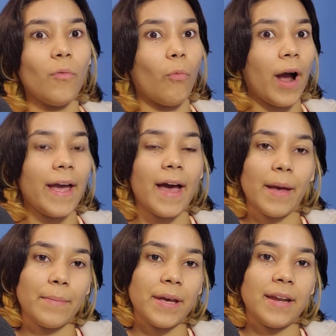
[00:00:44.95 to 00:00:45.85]
why it
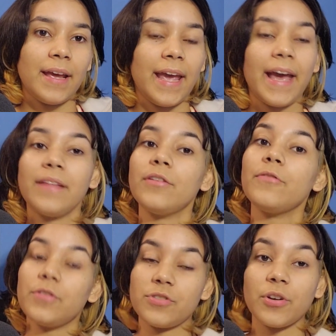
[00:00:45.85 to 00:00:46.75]
happened, and the
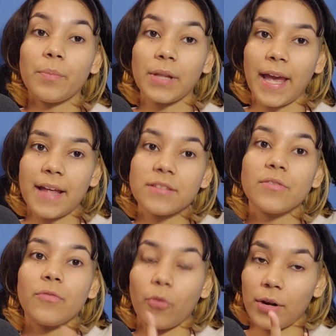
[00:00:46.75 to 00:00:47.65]
future plans
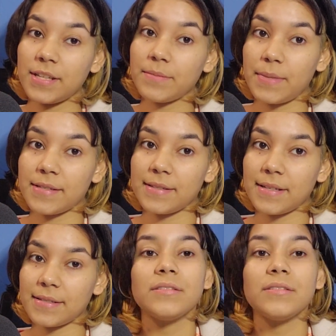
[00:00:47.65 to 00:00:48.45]
for this business.